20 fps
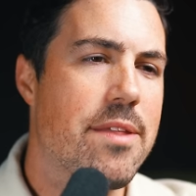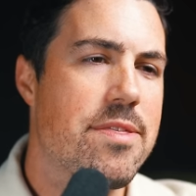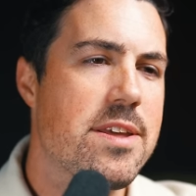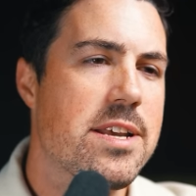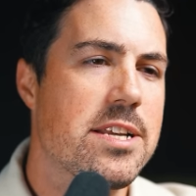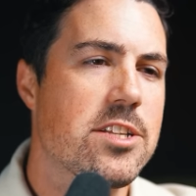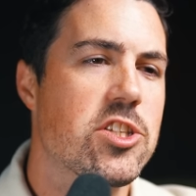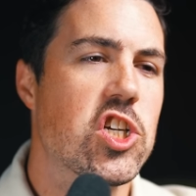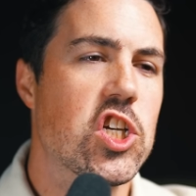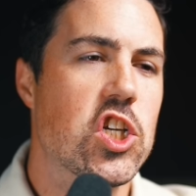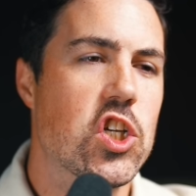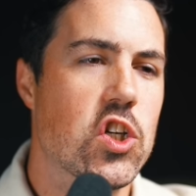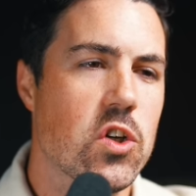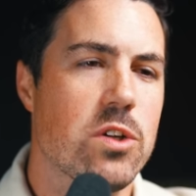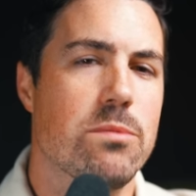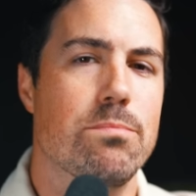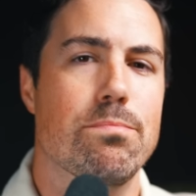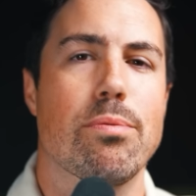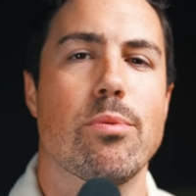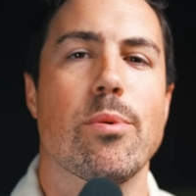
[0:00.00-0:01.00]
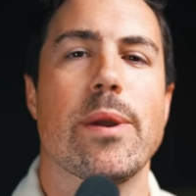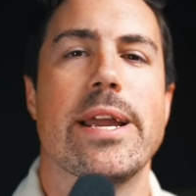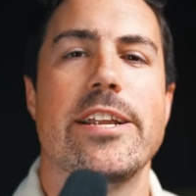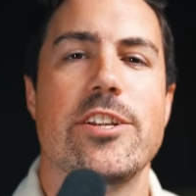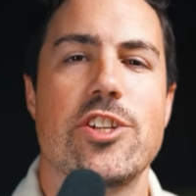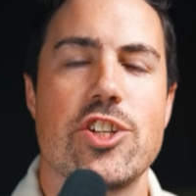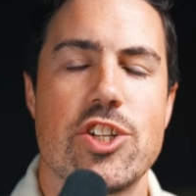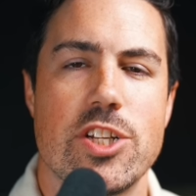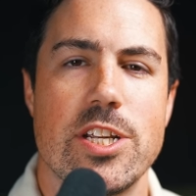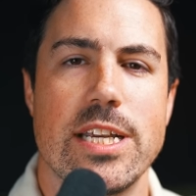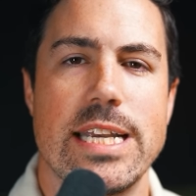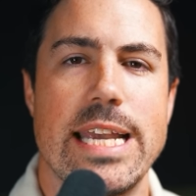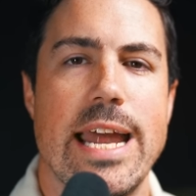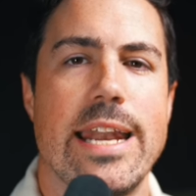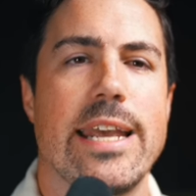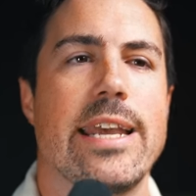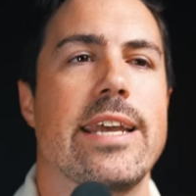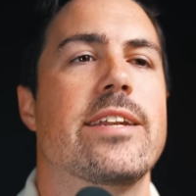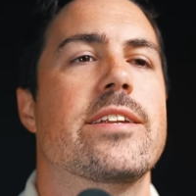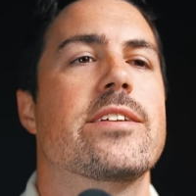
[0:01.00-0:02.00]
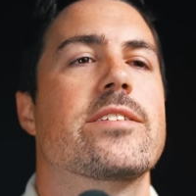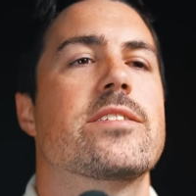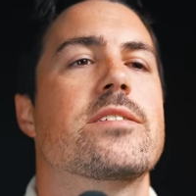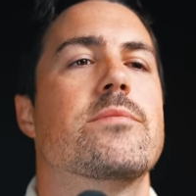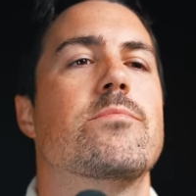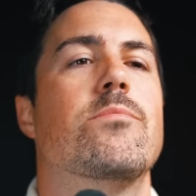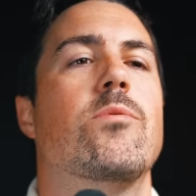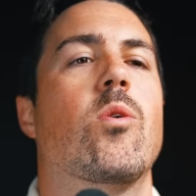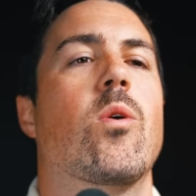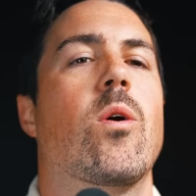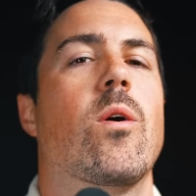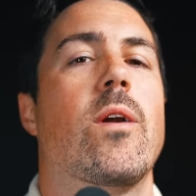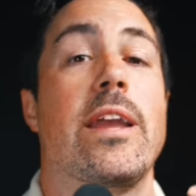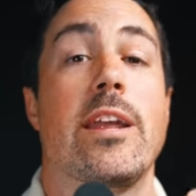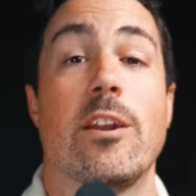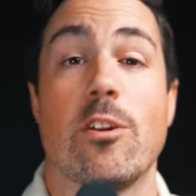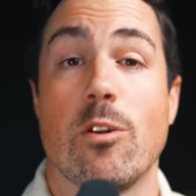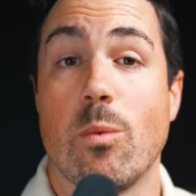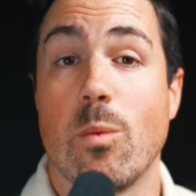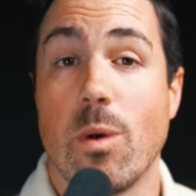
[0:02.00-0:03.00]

I think it's a good bridge to getting into some more inner